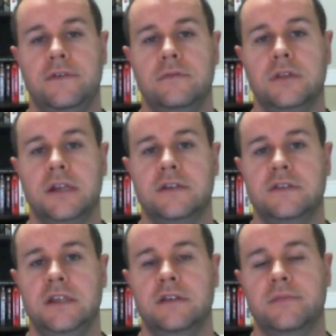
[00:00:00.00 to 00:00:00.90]
if you'd like to
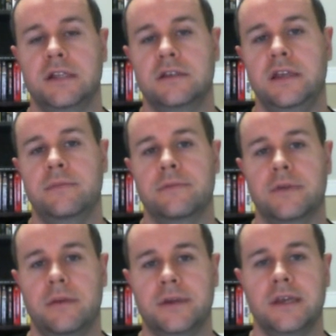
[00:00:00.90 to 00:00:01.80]
see them, like to keep them
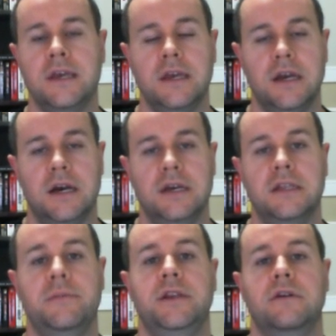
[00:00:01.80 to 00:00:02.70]
coming, uh,
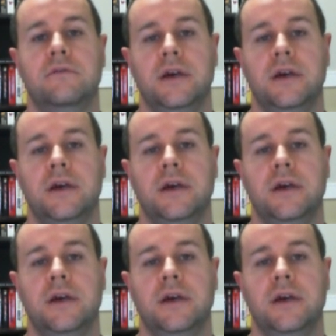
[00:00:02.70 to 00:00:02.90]
let me know.